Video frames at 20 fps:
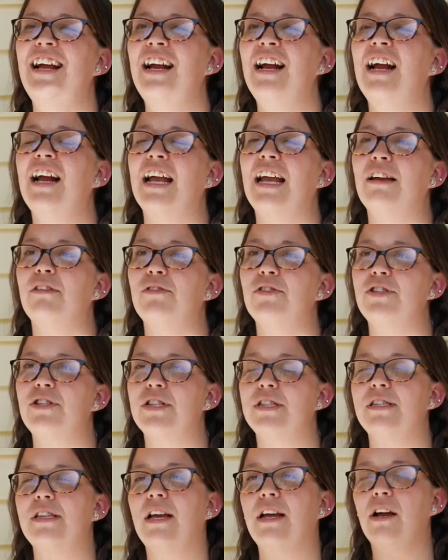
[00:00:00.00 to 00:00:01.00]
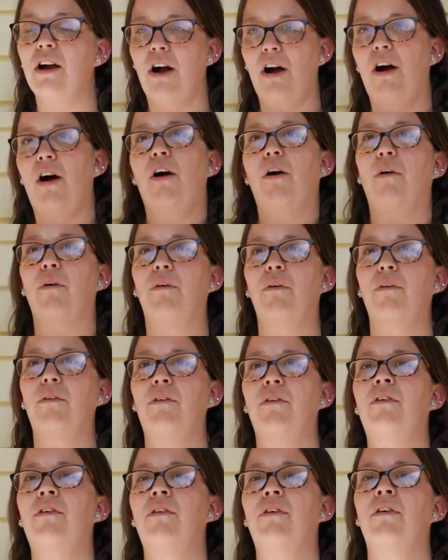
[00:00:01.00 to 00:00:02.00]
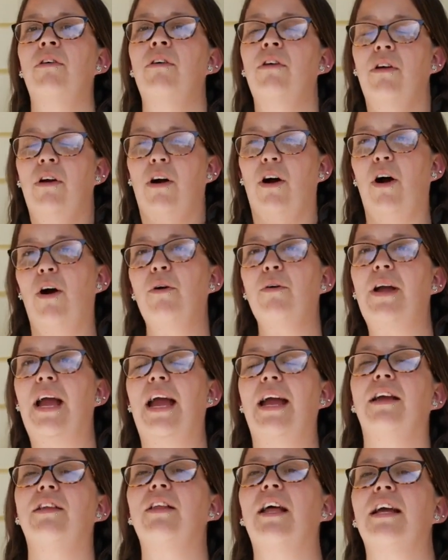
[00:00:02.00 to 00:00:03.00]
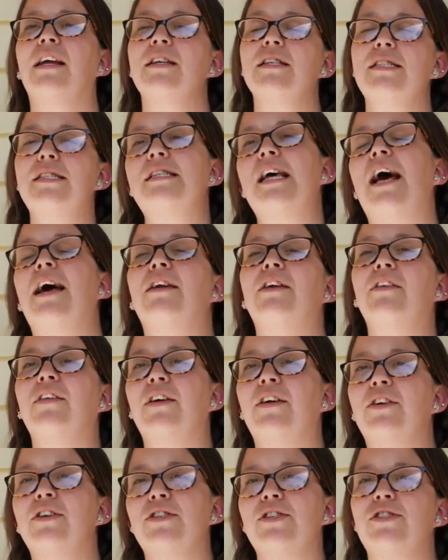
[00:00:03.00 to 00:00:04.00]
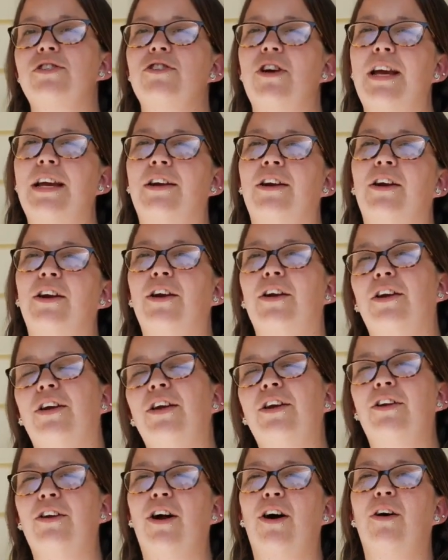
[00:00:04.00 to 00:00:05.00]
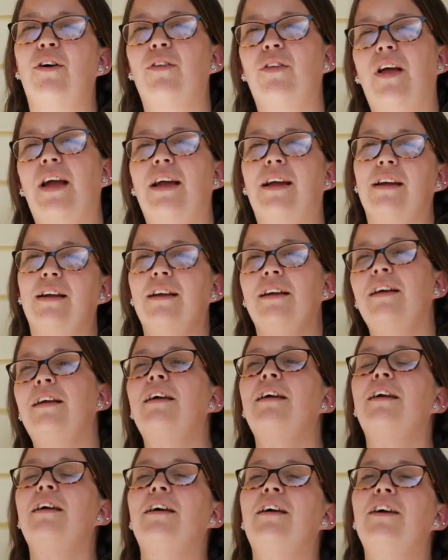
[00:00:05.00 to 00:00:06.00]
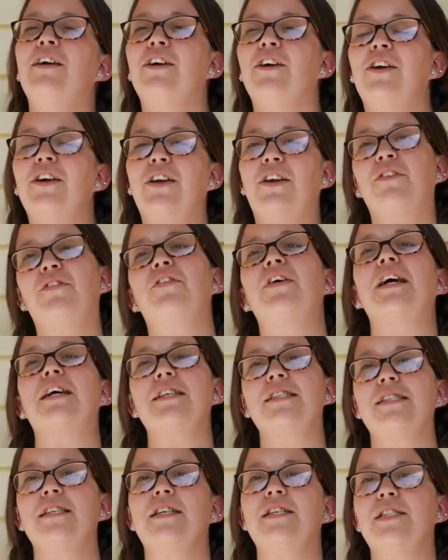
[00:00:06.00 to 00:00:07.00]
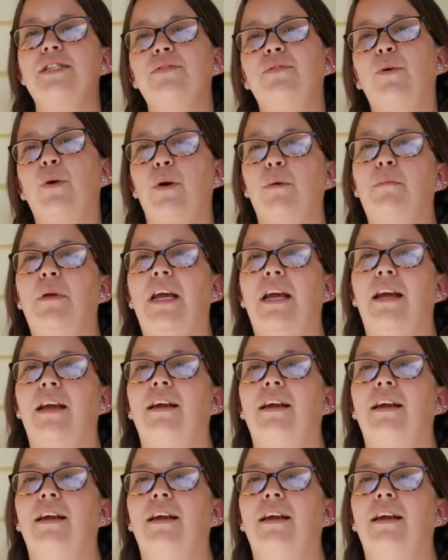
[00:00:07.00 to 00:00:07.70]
he was just like, oh, okay, like sat a little straighter, you know, like you're gonna fix this for me.